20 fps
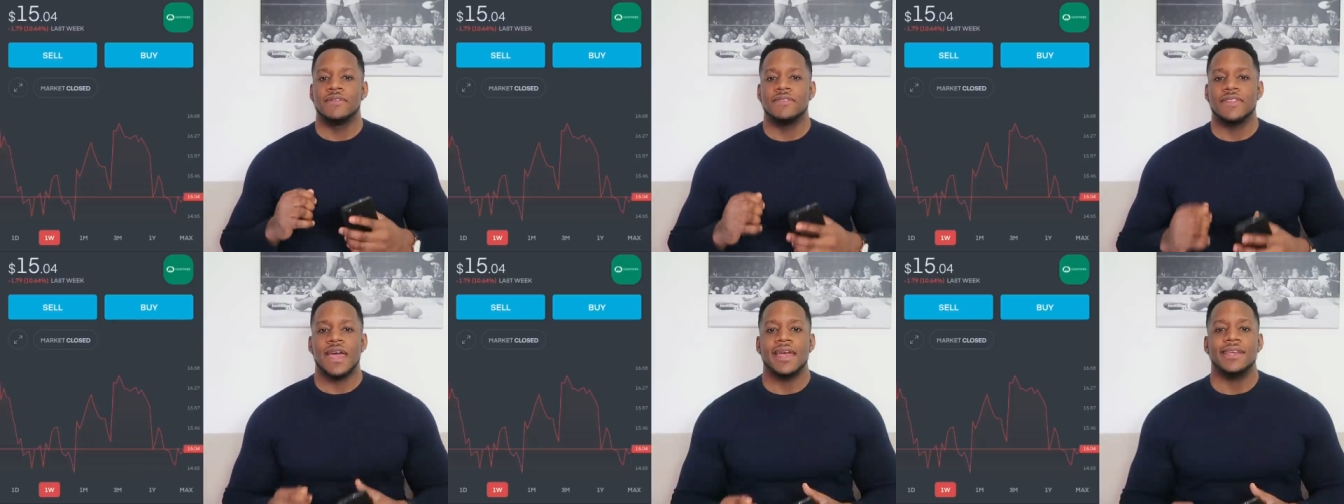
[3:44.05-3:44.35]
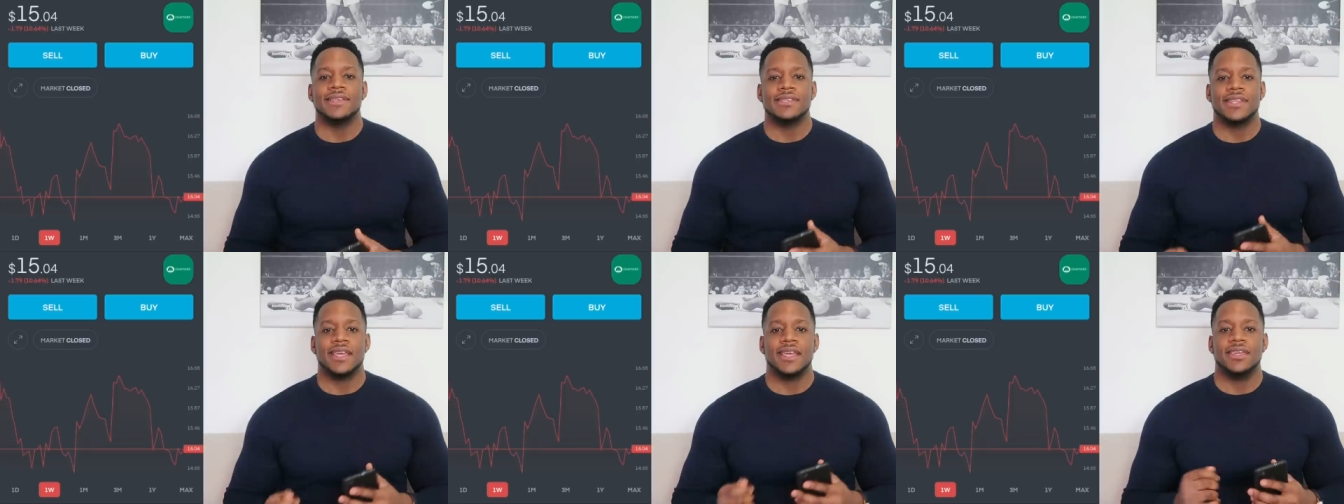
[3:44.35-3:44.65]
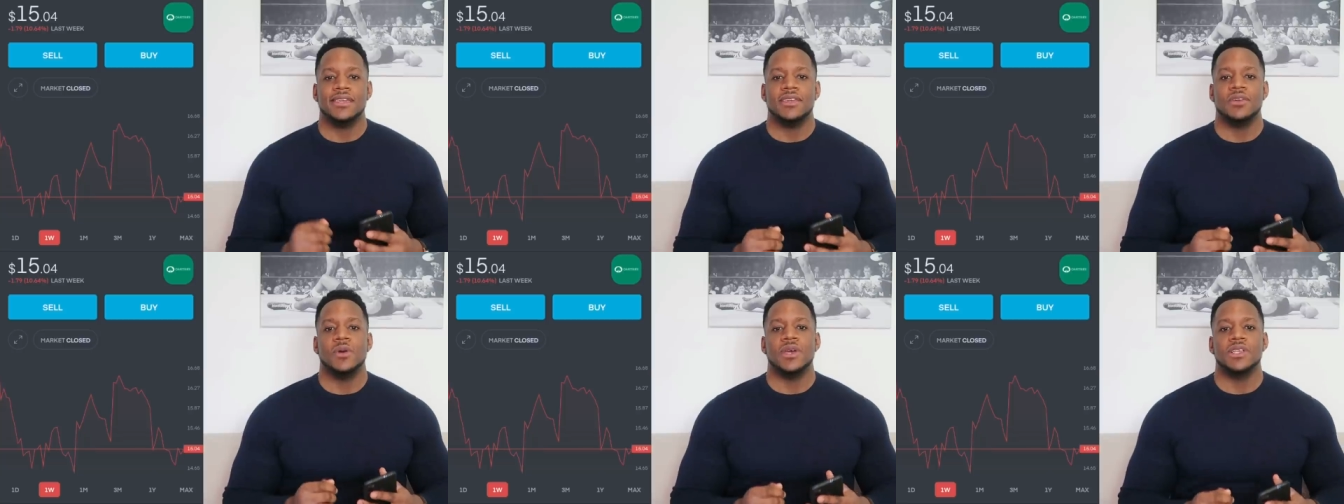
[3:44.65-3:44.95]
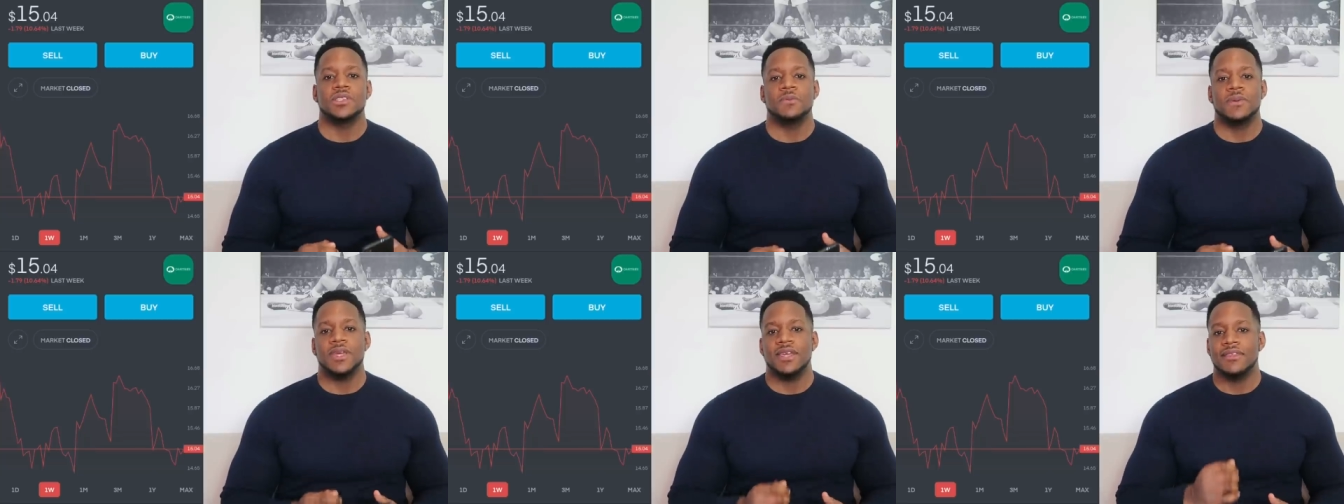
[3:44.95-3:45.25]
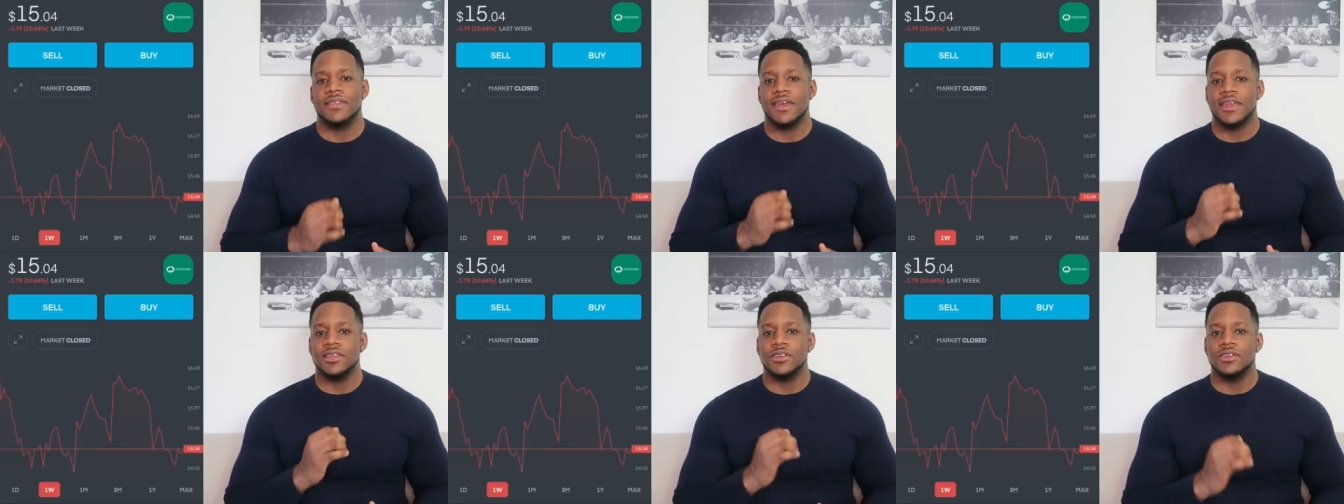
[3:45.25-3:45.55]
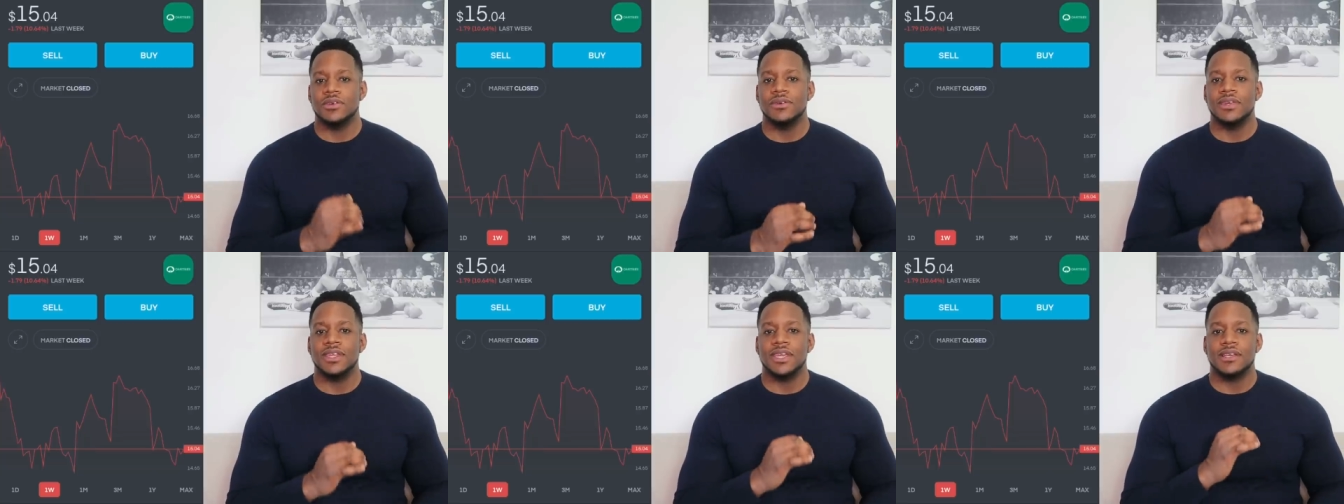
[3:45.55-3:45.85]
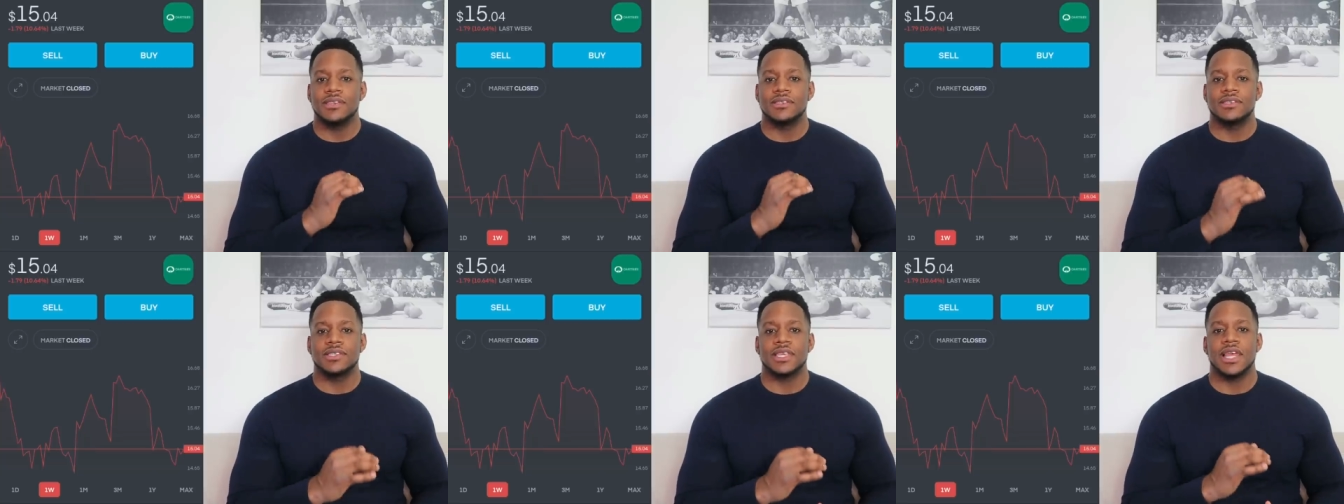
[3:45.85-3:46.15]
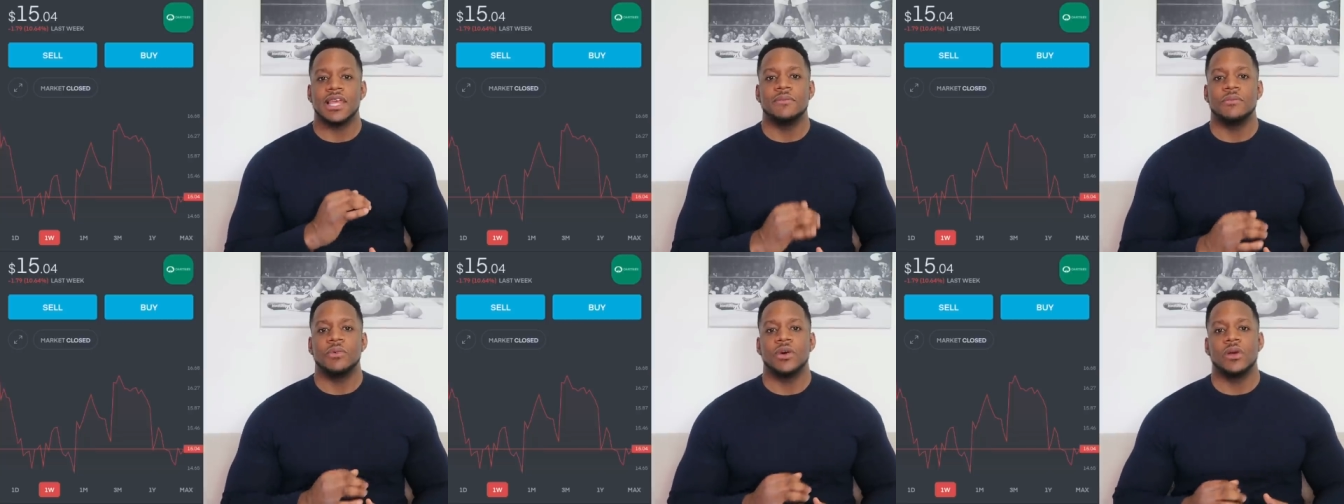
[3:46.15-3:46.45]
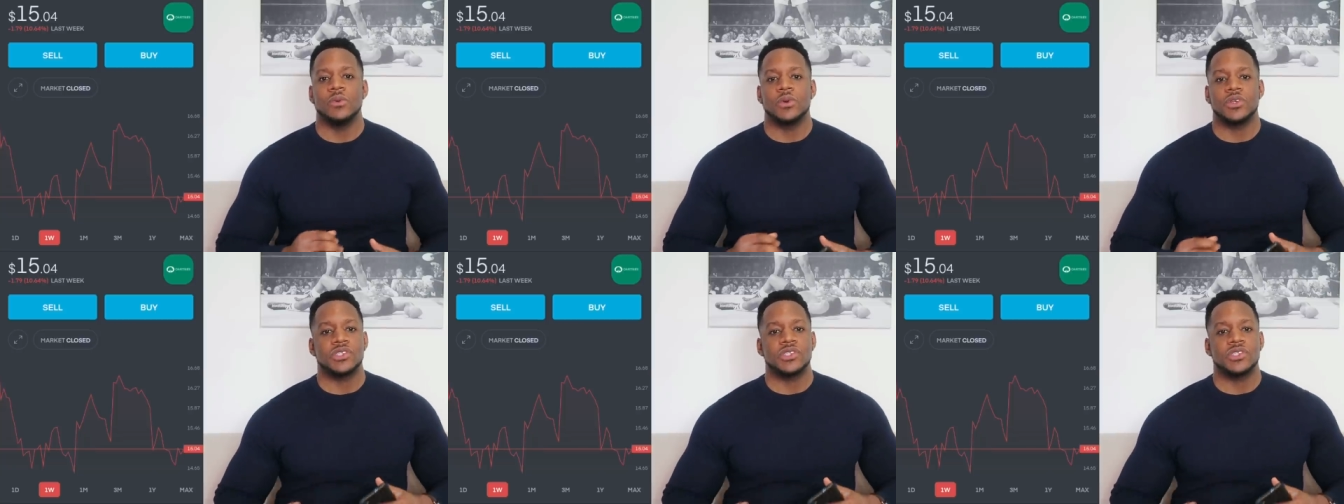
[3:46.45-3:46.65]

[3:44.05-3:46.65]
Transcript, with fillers: That is their USP, their unique selling point,